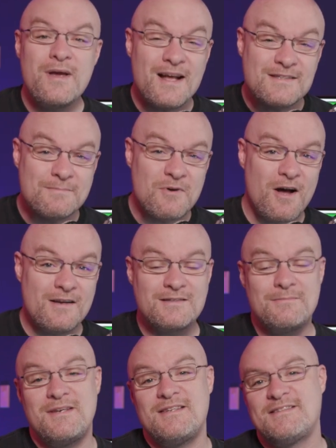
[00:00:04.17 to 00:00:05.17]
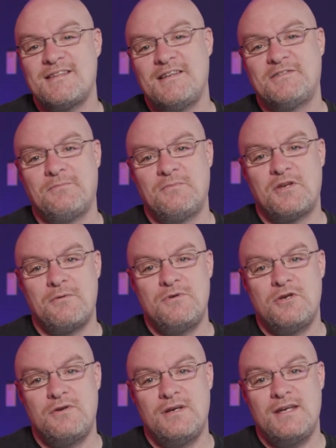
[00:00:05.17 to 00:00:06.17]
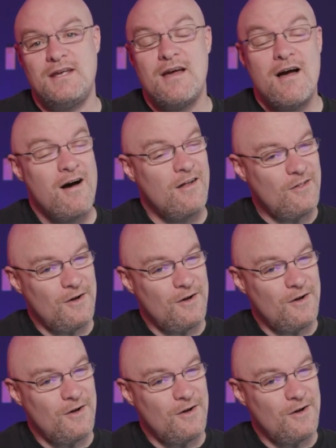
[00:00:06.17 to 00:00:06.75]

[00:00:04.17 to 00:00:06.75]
We got some awesome insights from the community,